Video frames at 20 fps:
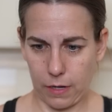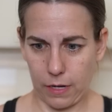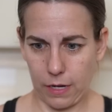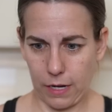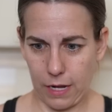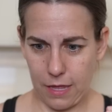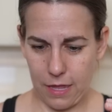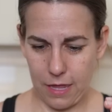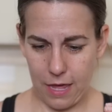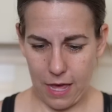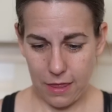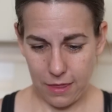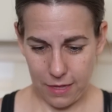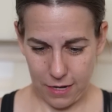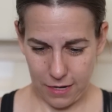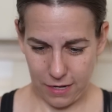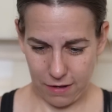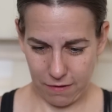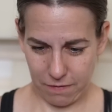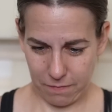Okay, and then
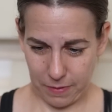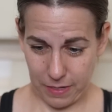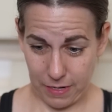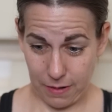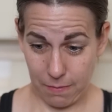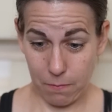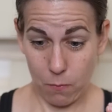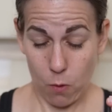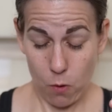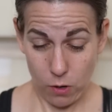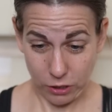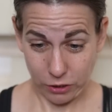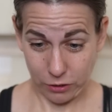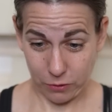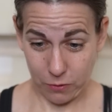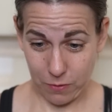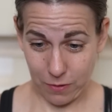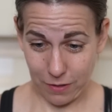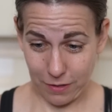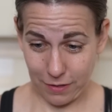they give me more
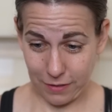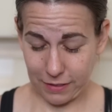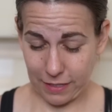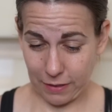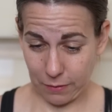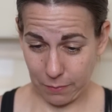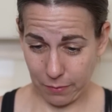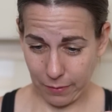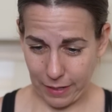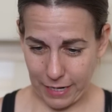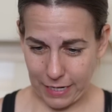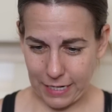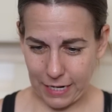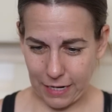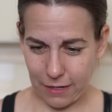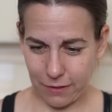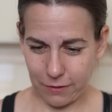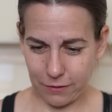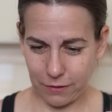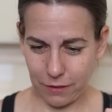scores. They're
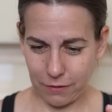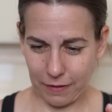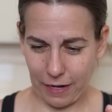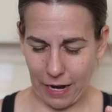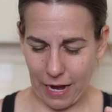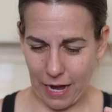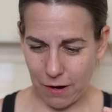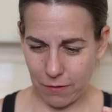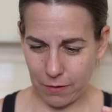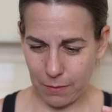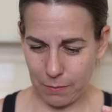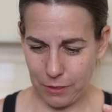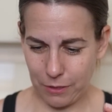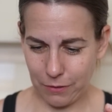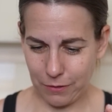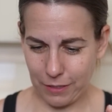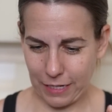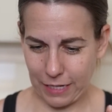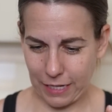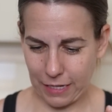breakdowns of how I'm
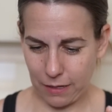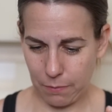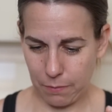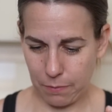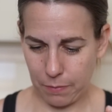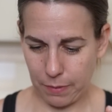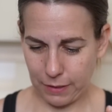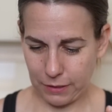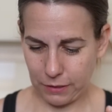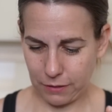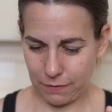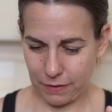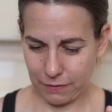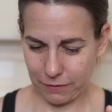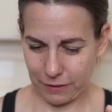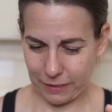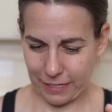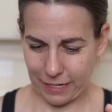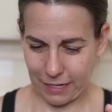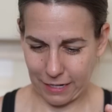doing in a bunch of
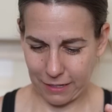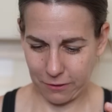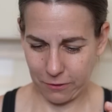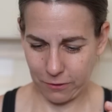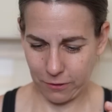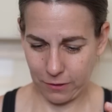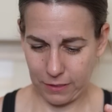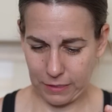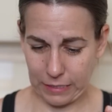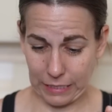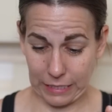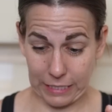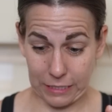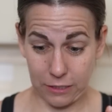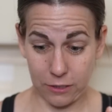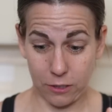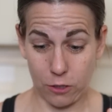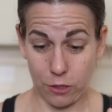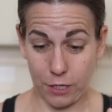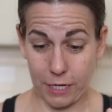different categories.
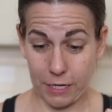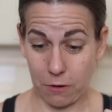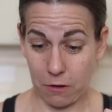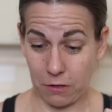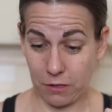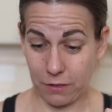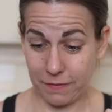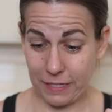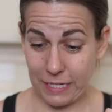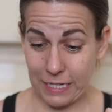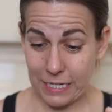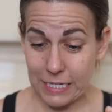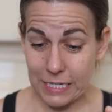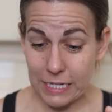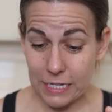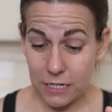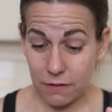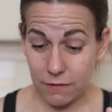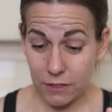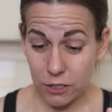Let's look at all of these
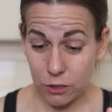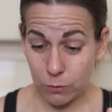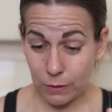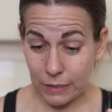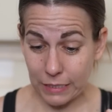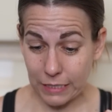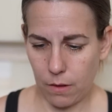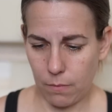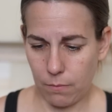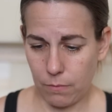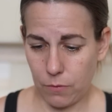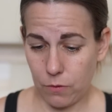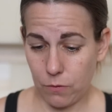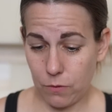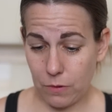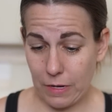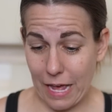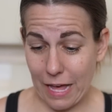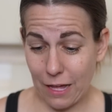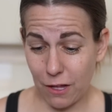individually.
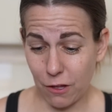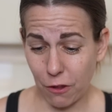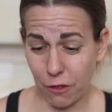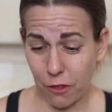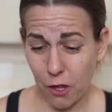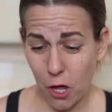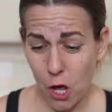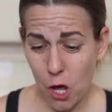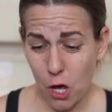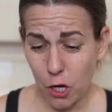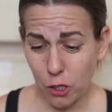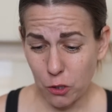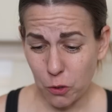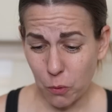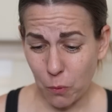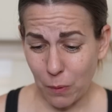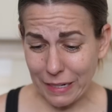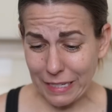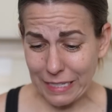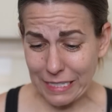Immune health.
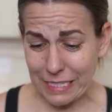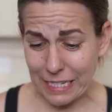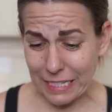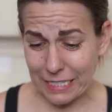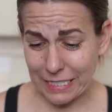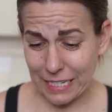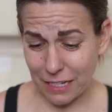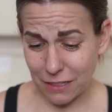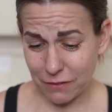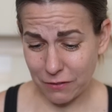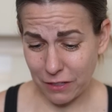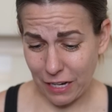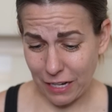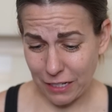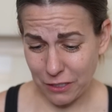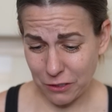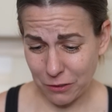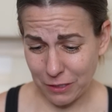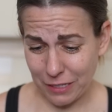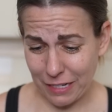26 out of
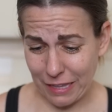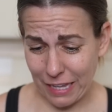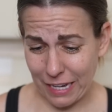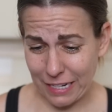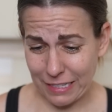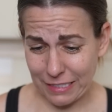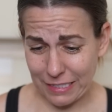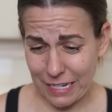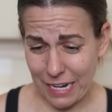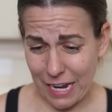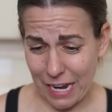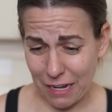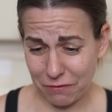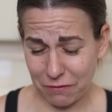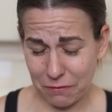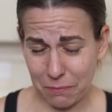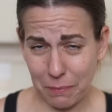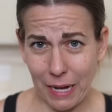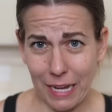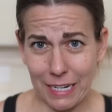100, that is an
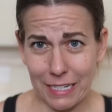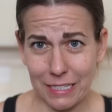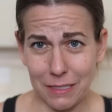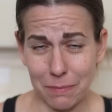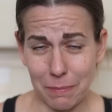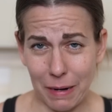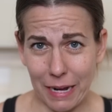F minus.